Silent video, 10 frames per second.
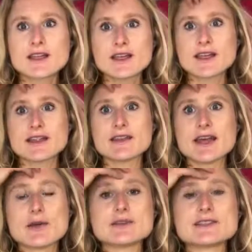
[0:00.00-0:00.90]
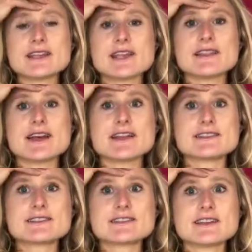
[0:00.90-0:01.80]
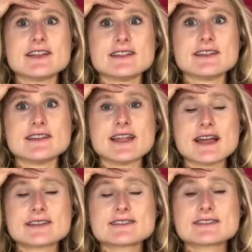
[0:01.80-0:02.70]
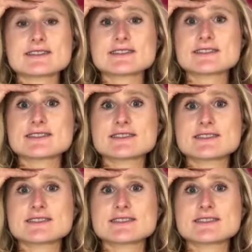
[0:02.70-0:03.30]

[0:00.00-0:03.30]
And I would say that in the next,